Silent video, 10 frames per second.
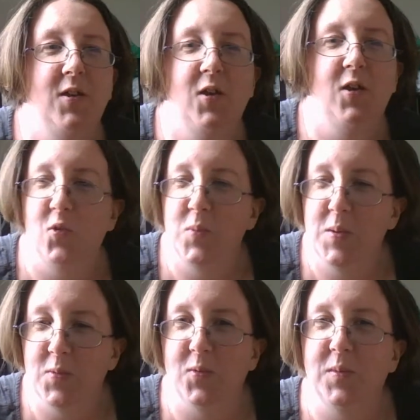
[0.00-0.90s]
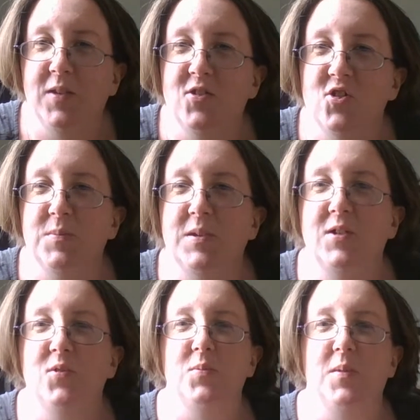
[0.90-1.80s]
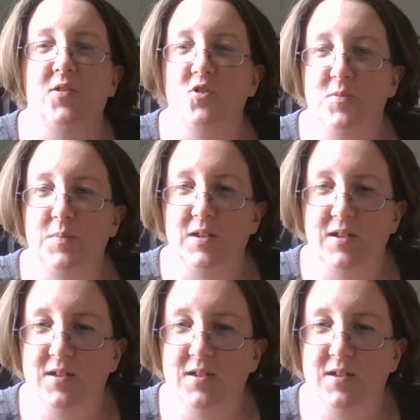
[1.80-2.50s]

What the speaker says: Oh, there's people messaging me. Who is messaging me?